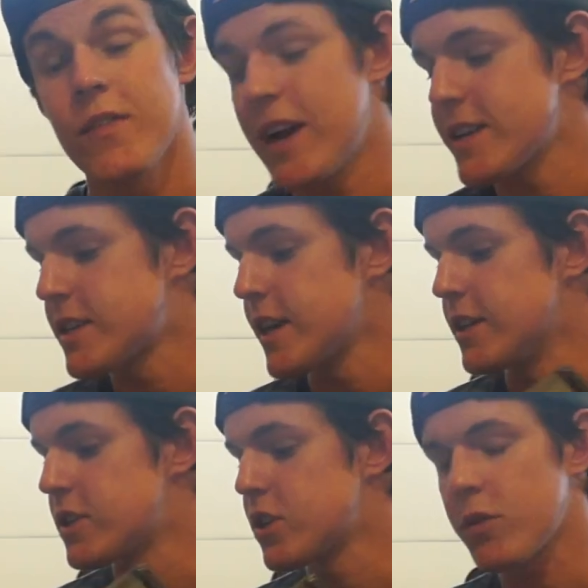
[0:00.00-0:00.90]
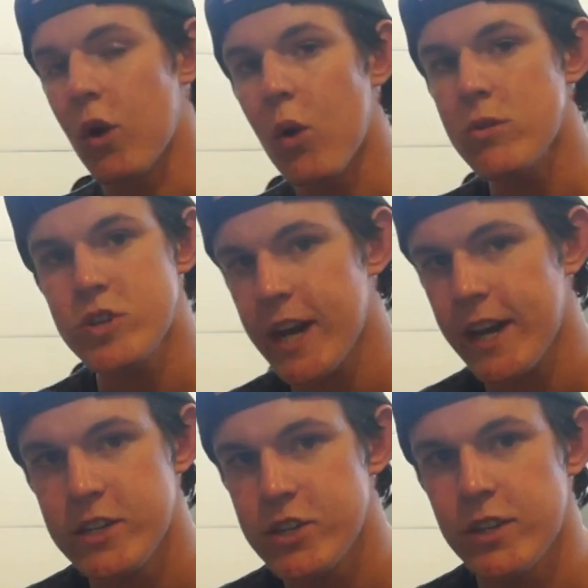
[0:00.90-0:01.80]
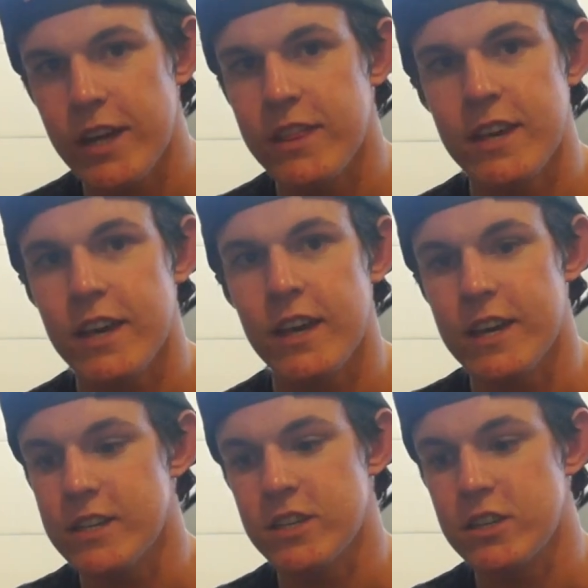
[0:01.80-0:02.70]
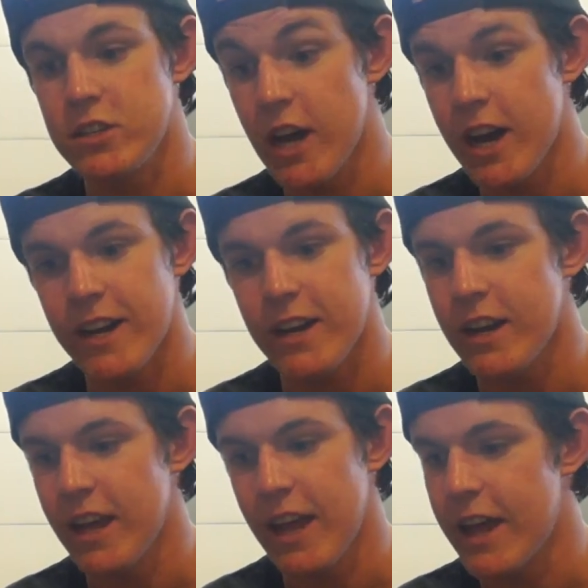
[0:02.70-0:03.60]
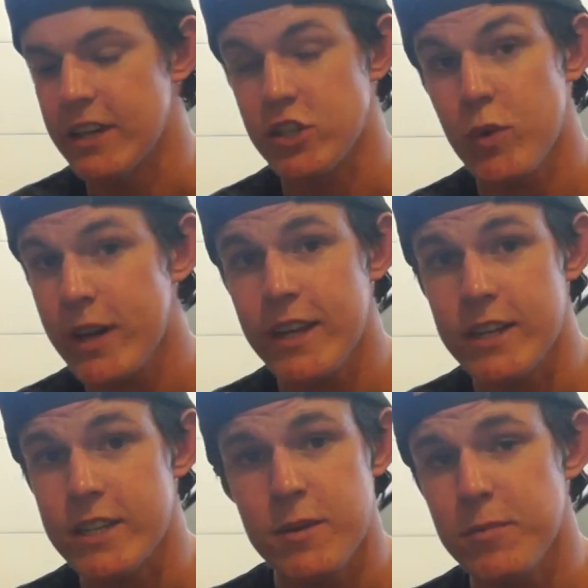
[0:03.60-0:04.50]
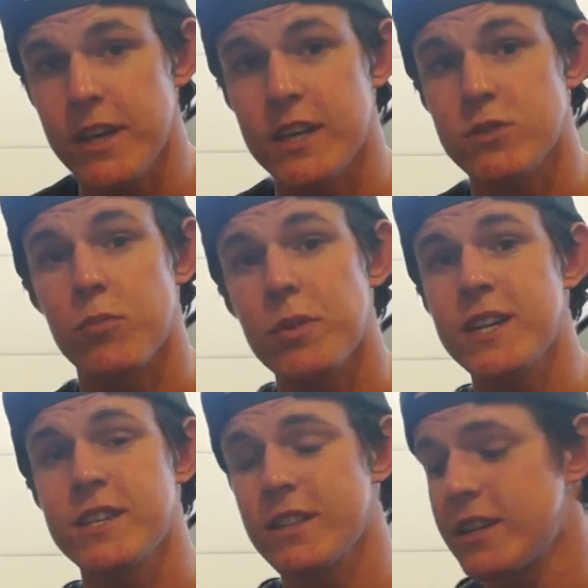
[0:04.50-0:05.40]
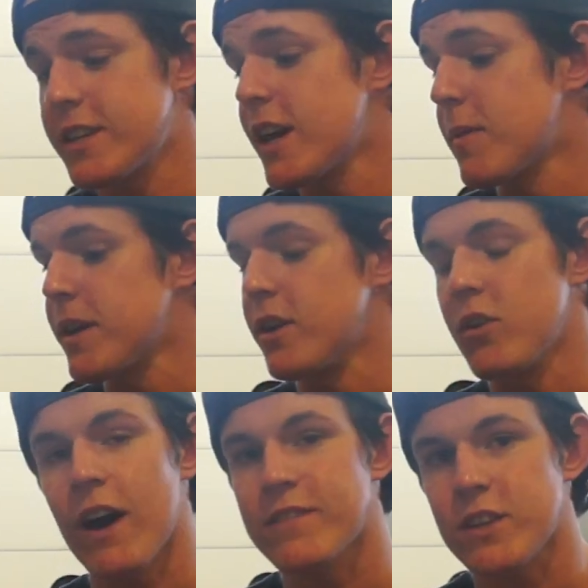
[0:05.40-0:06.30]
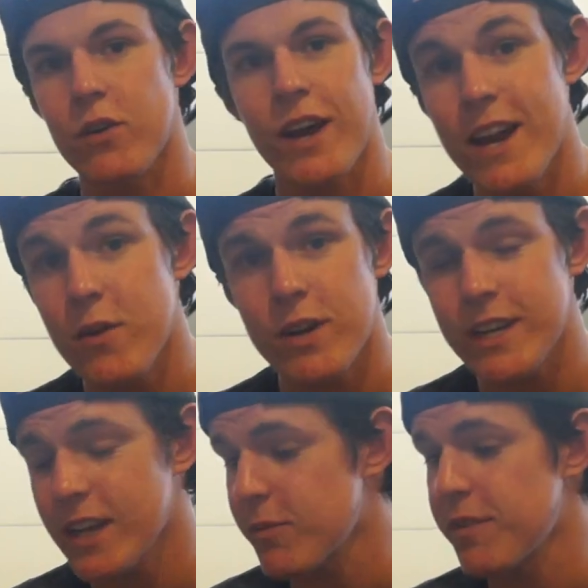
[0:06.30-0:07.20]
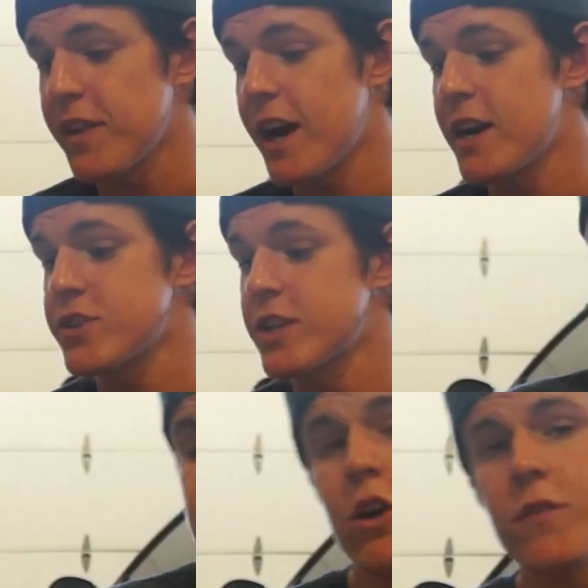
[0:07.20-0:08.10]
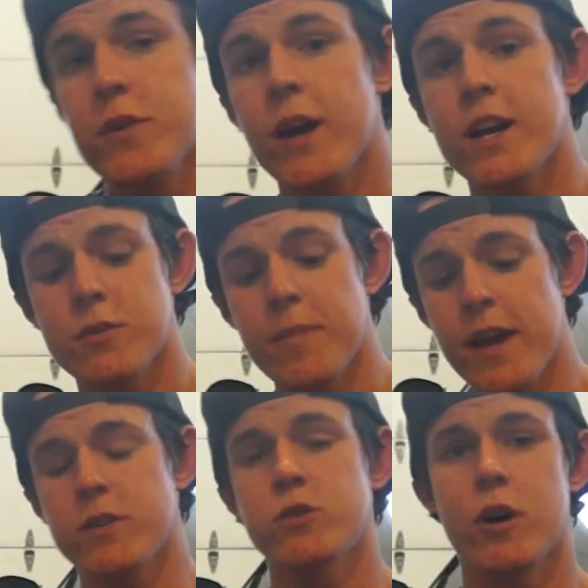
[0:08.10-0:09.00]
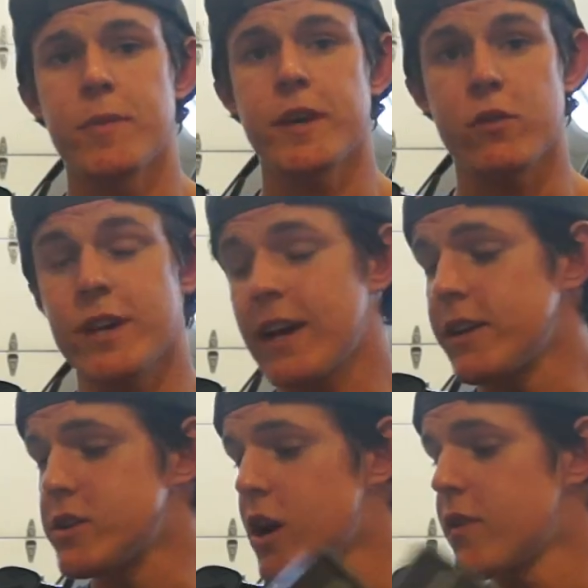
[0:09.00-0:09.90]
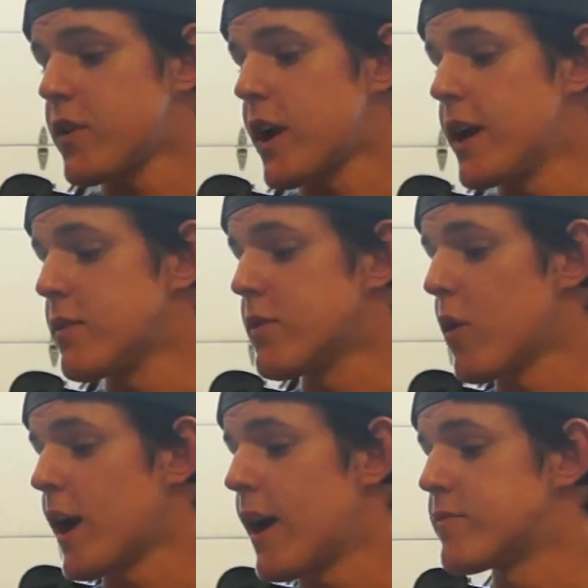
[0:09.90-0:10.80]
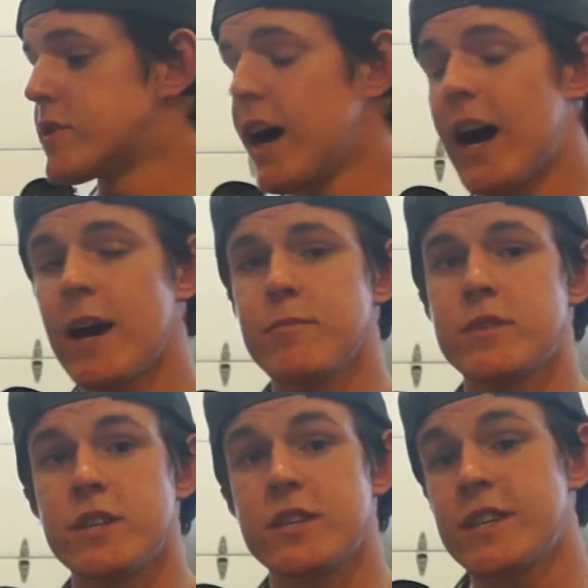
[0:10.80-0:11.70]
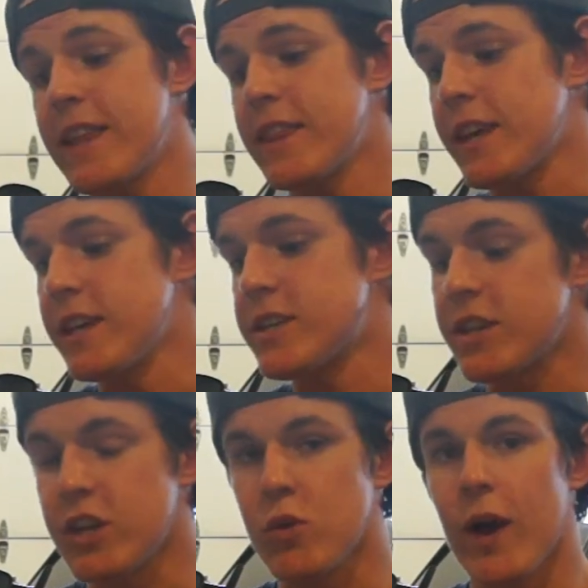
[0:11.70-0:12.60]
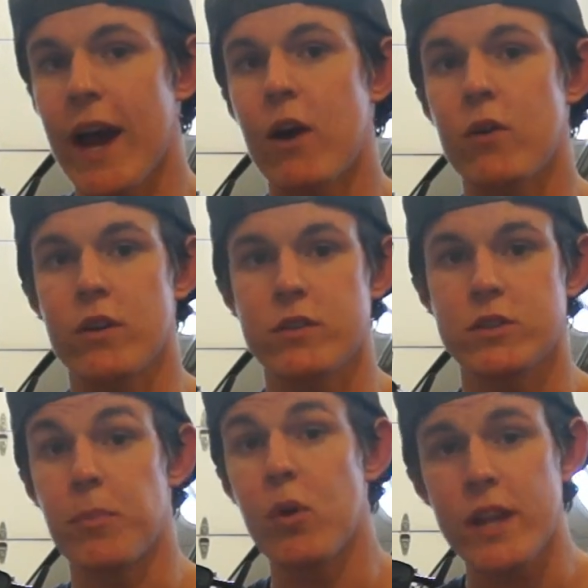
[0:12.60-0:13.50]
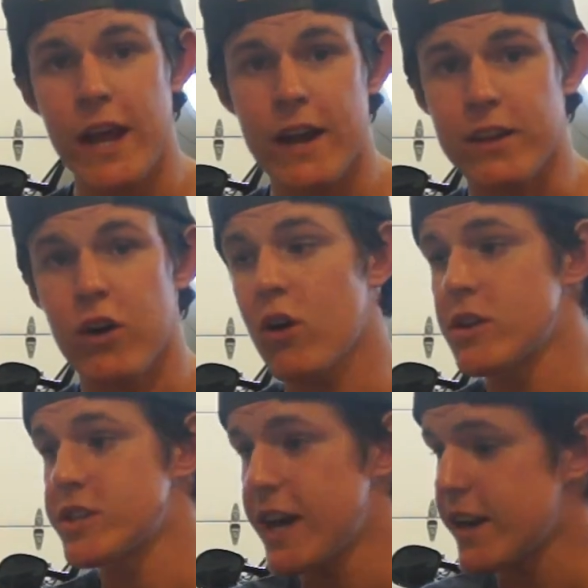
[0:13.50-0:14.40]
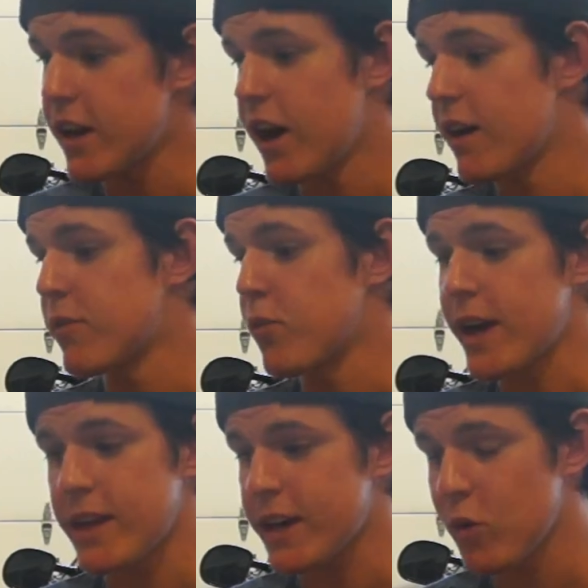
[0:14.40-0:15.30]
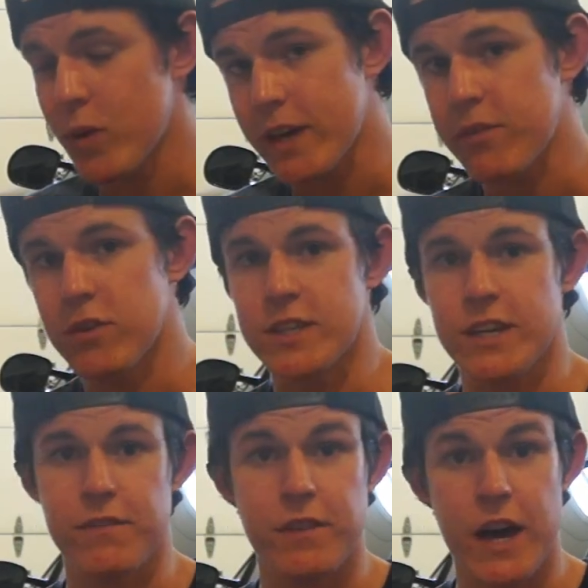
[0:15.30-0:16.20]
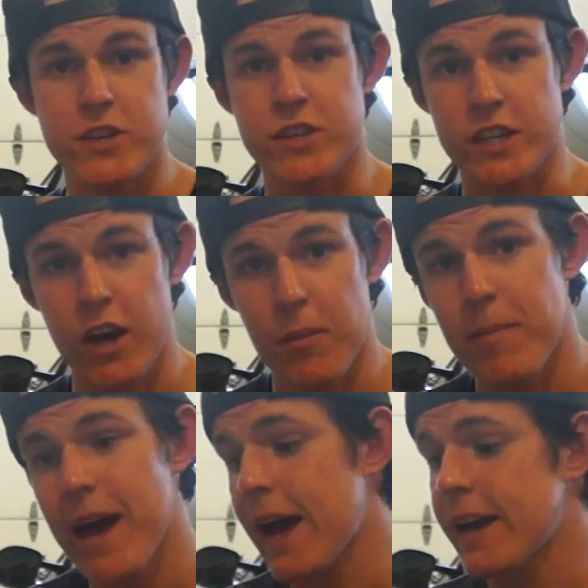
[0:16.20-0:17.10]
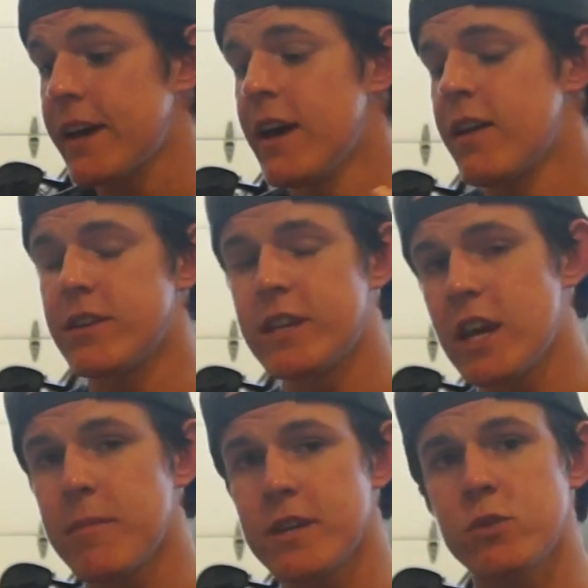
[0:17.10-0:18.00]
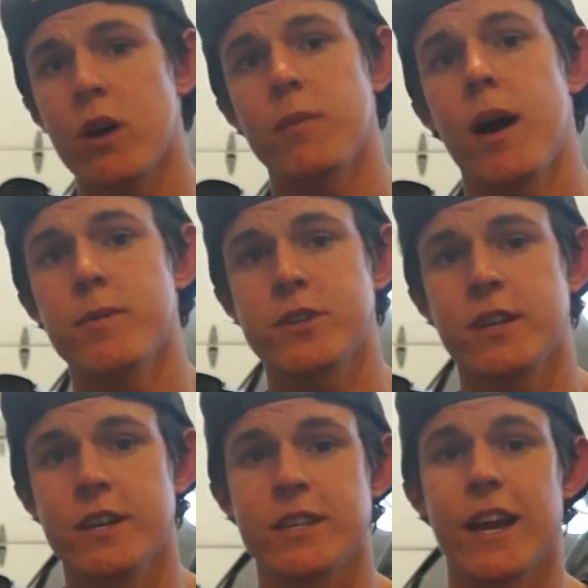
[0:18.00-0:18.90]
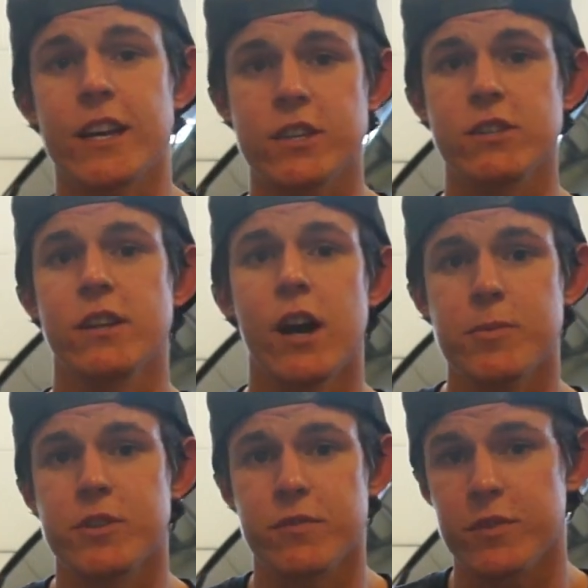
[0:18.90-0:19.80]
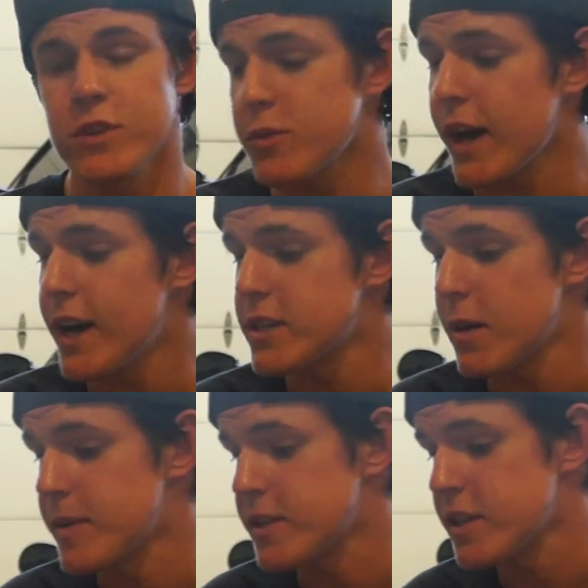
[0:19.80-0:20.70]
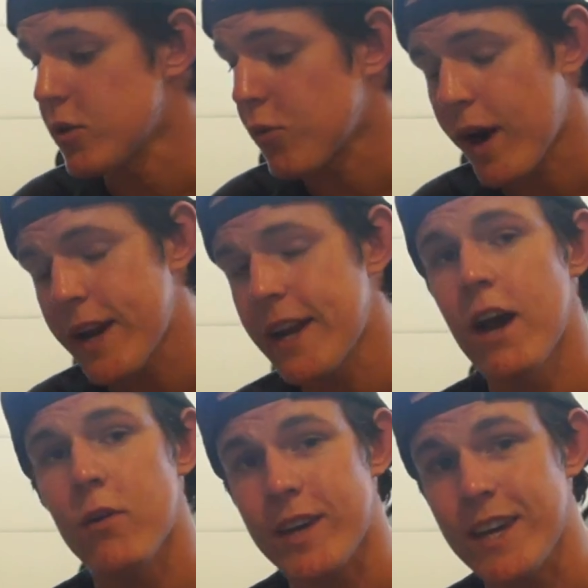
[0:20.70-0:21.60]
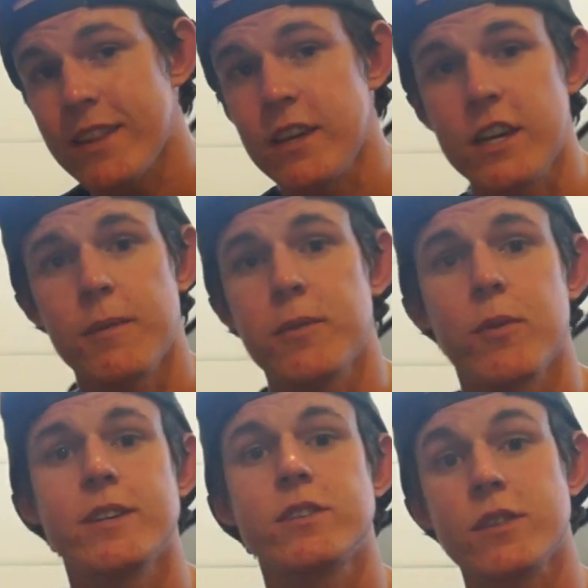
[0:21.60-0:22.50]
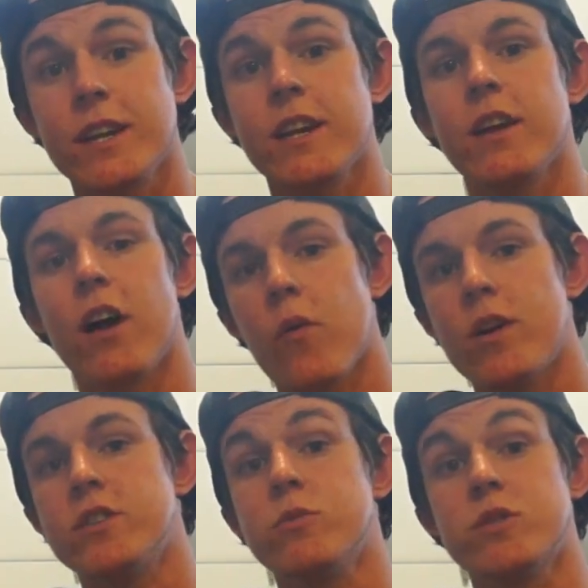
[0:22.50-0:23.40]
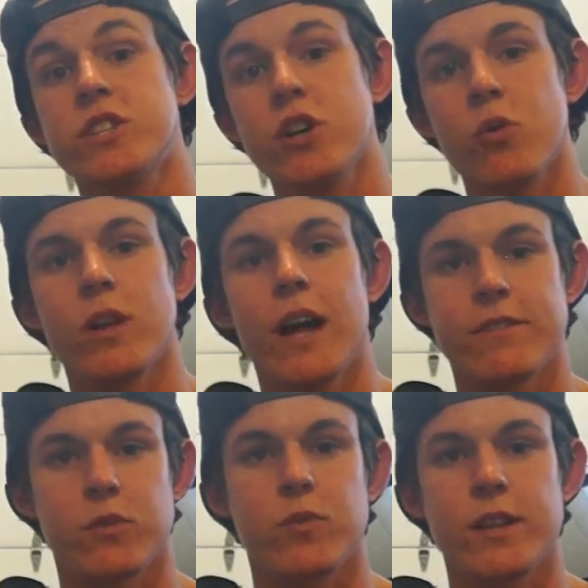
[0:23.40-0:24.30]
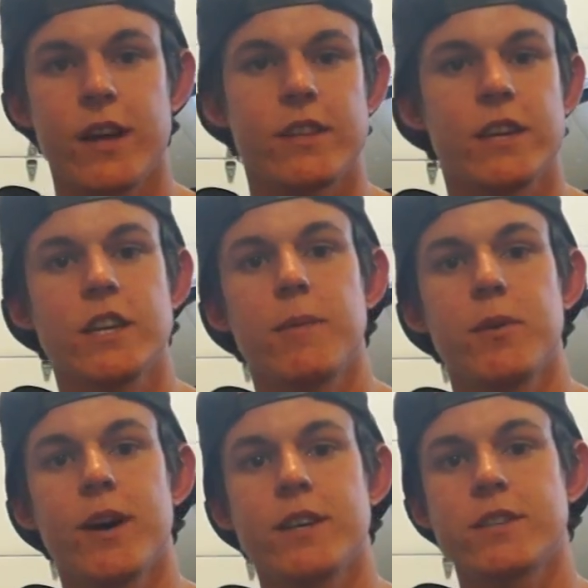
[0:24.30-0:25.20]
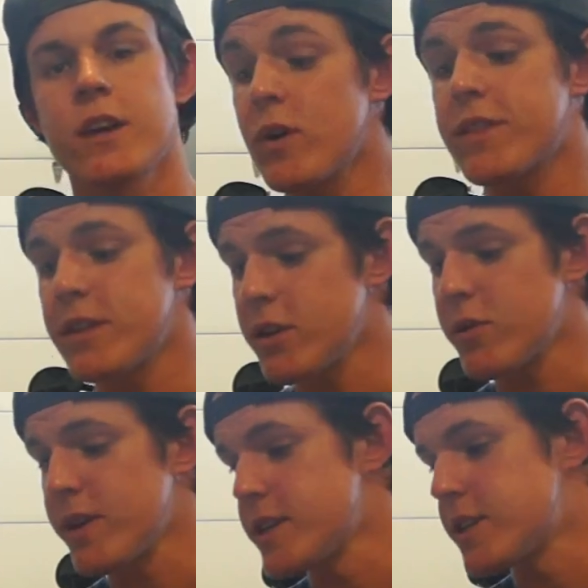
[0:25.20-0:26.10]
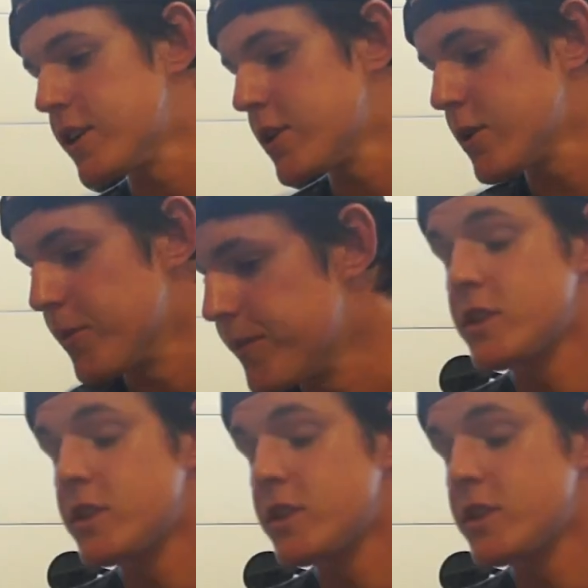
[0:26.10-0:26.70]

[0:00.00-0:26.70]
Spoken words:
That's it. So the whole check engine light thing is done as quickly and as simply as replacing the DME. You don't have to go to anyone to get it reflashed. So if you guys are manual swapping daily driver and you don't have time to send the ECU out to pull it out of the car, send it off, wait like a week for it to get flashed and come back, the DME swap option is an excellent option for you guys. I'm going to tell you right now, get the EWS deleted, otherwise you still will have to realign the EWS with the new ECU.